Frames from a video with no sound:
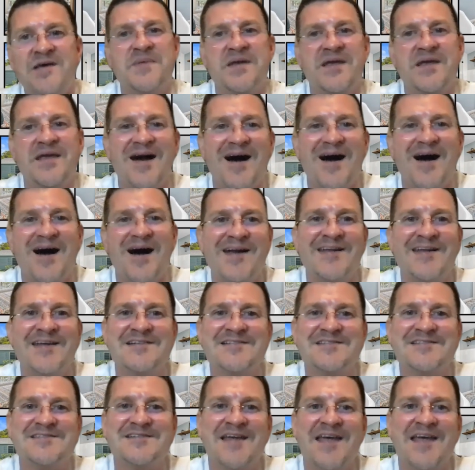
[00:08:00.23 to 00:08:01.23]
be
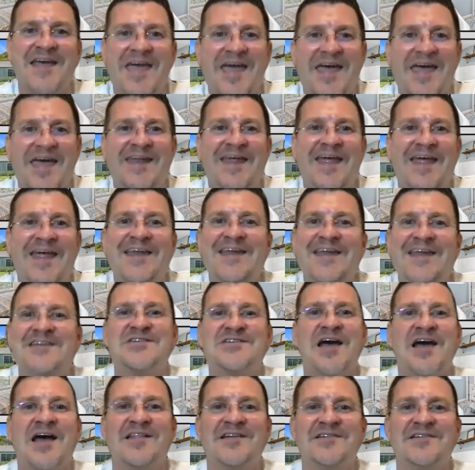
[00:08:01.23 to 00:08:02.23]
honest, and any
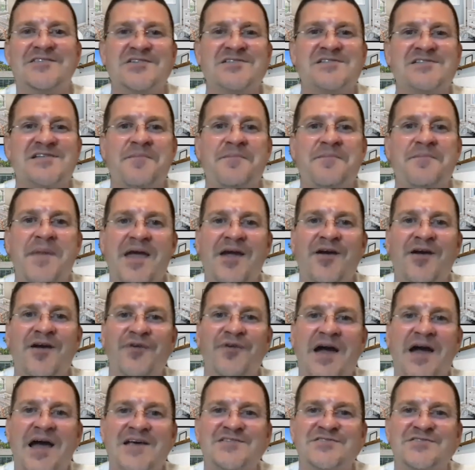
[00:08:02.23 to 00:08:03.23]
challenges that may
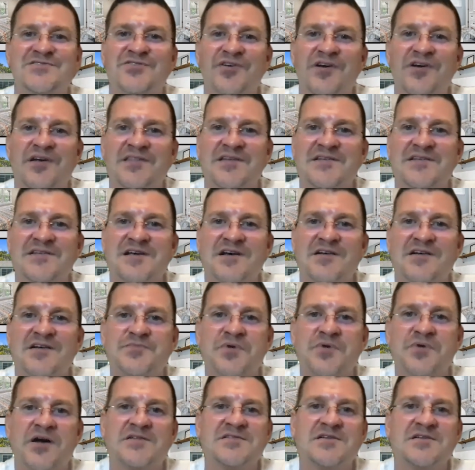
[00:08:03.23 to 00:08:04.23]
arise during the sales
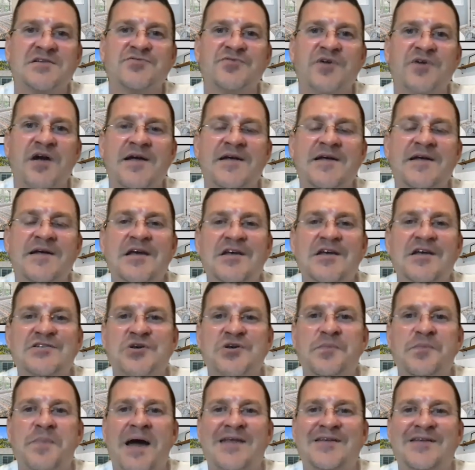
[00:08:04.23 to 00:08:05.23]
process, right? So
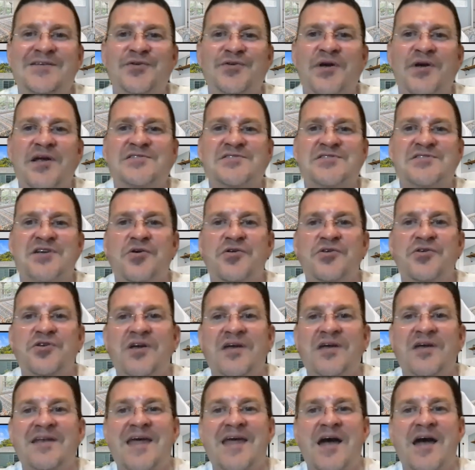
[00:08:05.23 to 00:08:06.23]
by doing so, you
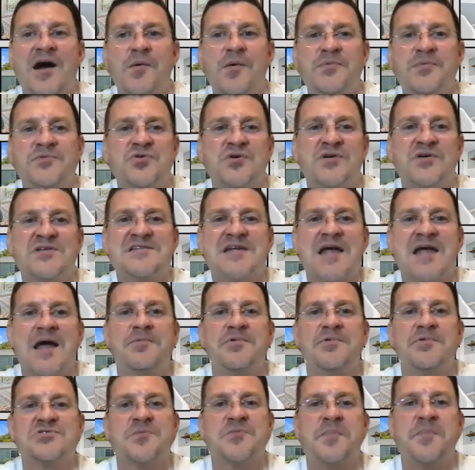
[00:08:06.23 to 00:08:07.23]
can help to
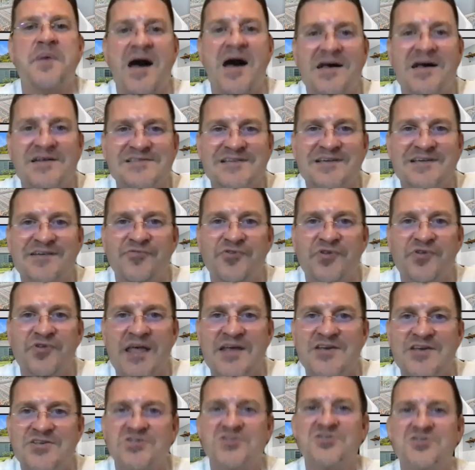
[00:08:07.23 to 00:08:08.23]
establish a positive
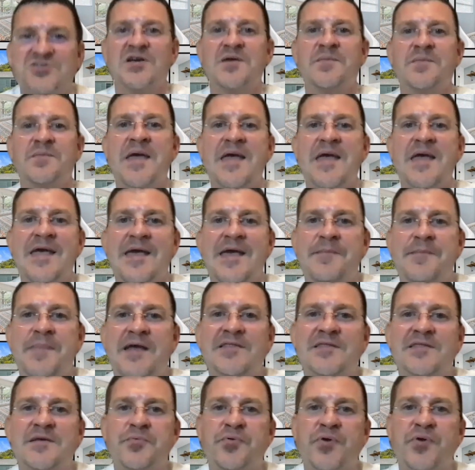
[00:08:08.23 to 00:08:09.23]
relationship and
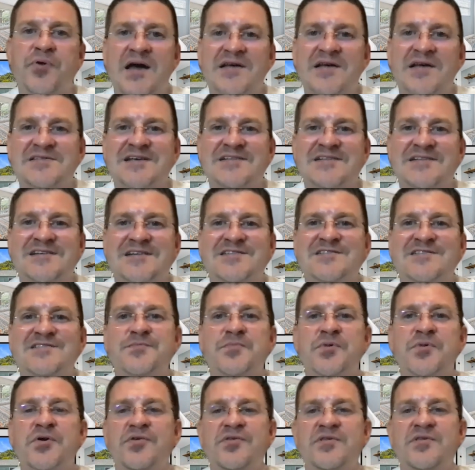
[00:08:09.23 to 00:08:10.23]
make the process as
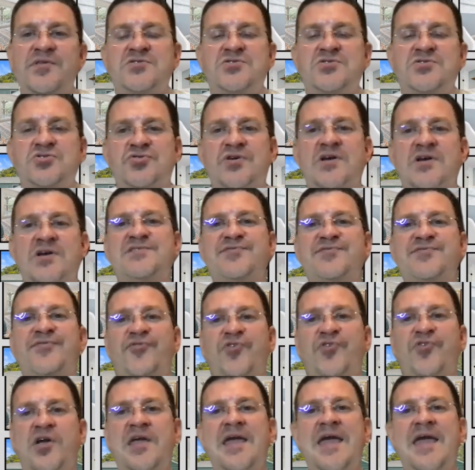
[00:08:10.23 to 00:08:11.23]
smooth and
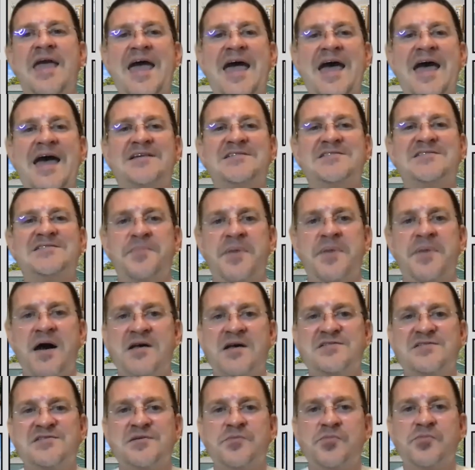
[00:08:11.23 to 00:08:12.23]
stress-free as
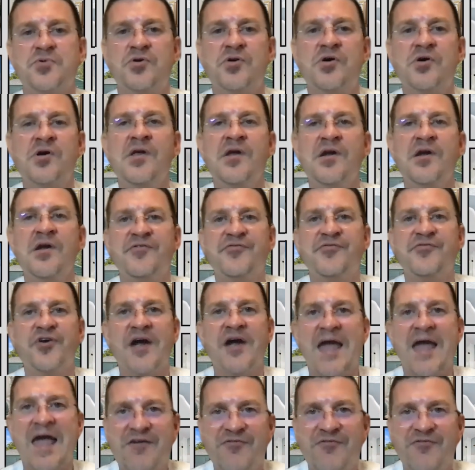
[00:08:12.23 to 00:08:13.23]
possible
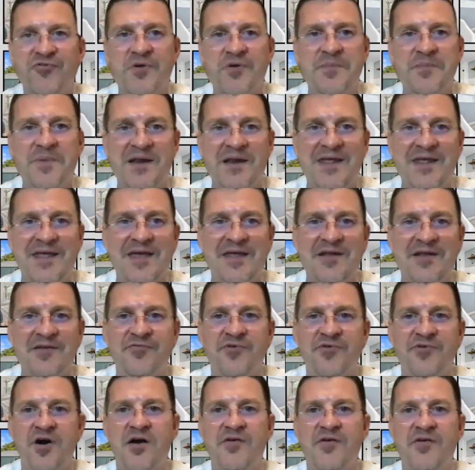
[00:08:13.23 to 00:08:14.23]
for everybody
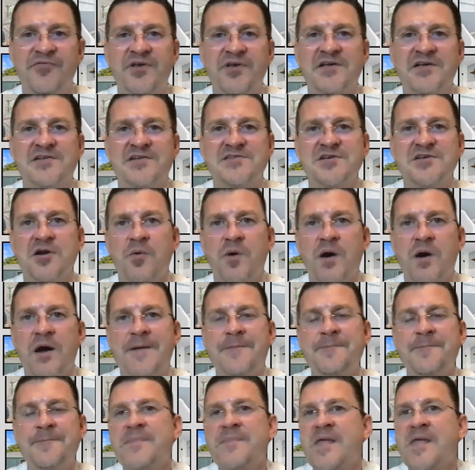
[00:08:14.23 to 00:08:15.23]
involved. Because you know
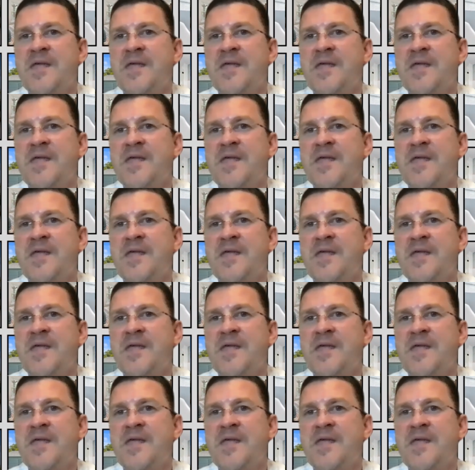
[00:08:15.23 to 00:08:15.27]
what?